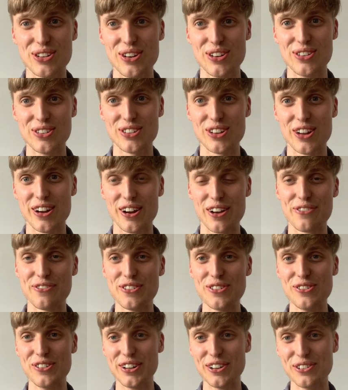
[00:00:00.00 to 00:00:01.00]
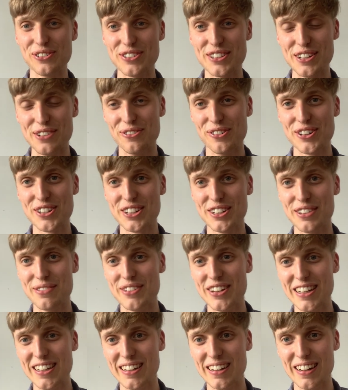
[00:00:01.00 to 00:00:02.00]
shows. Like, I feel guilty watching them
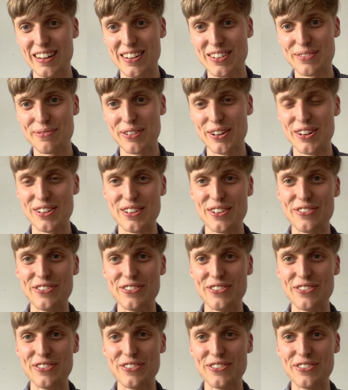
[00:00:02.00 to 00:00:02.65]
in English because I